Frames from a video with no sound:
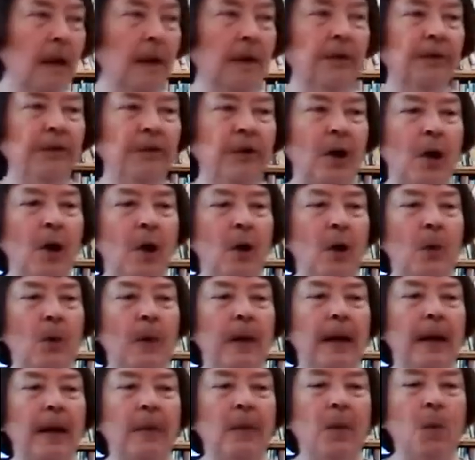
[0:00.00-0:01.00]
So
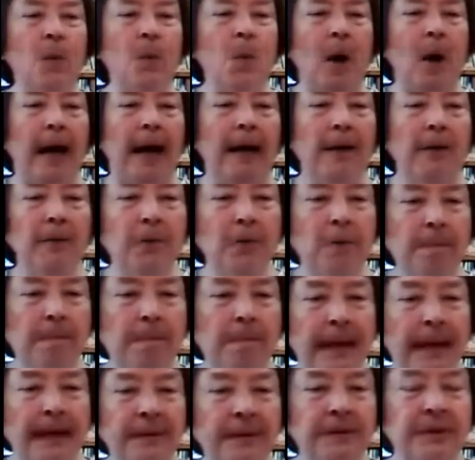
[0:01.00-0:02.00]
the wider the
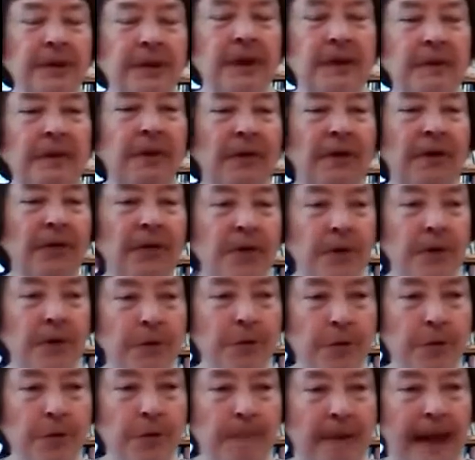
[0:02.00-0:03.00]
beds and the
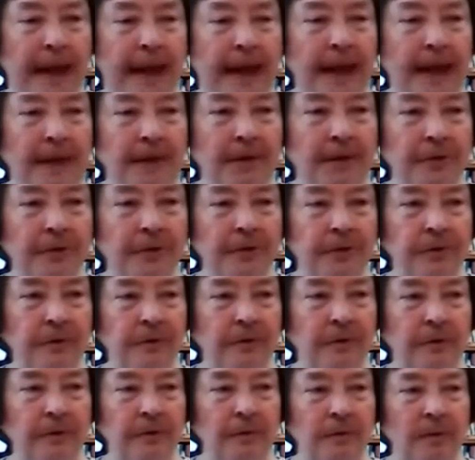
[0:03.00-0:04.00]
thinner the paths,
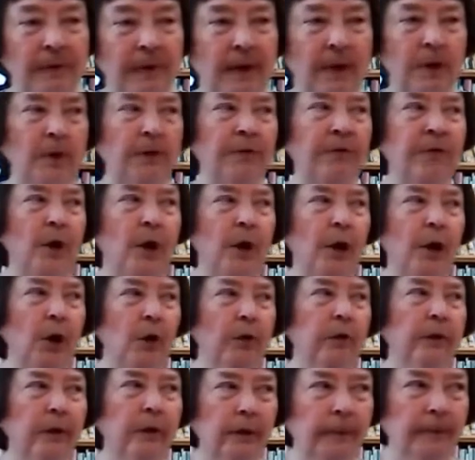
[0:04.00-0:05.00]
without you falling
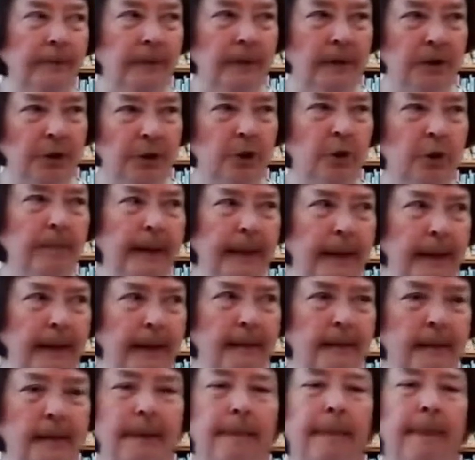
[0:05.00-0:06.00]
over into your
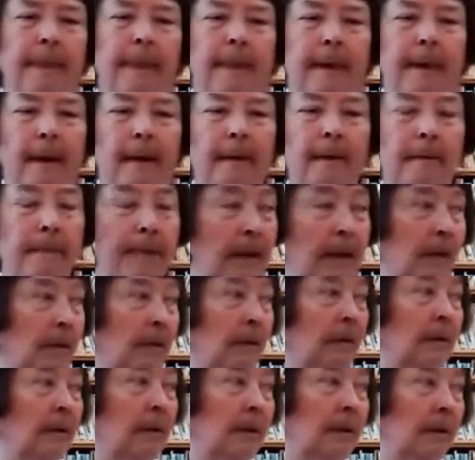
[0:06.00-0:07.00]
beds, the
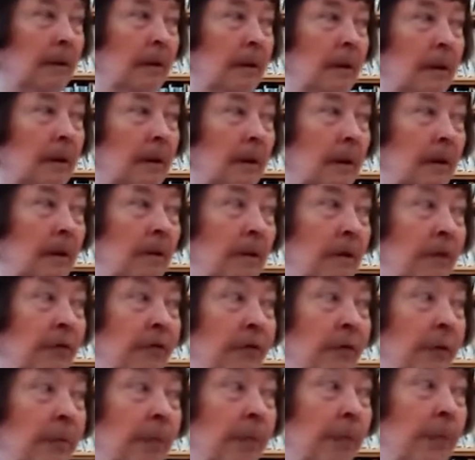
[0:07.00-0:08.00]
better for